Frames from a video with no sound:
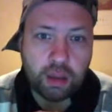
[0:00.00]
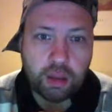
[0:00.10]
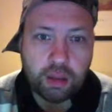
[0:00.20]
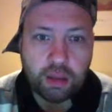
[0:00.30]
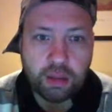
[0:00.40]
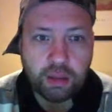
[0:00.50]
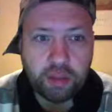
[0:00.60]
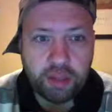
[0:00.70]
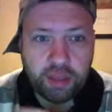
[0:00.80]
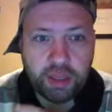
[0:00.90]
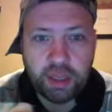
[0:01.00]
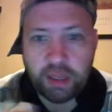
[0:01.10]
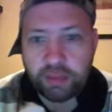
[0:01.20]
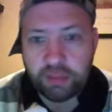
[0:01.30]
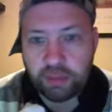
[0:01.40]
As you can see,
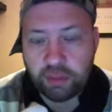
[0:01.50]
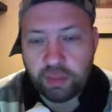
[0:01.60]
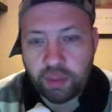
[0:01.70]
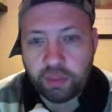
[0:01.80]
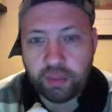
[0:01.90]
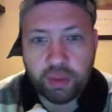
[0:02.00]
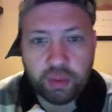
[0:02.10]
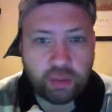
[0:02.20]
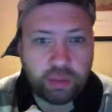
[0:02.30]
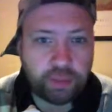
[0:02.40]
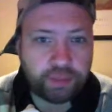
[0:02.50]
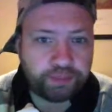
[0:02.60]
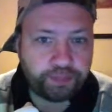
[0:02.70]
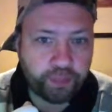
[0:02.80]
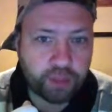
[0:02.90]
first of all, I'm going to
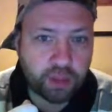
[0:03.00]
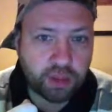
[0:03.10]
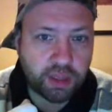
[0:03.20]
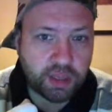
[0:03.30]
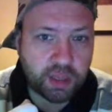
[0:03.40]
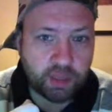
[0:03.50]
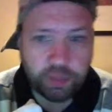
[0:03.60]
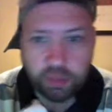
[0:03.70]
set up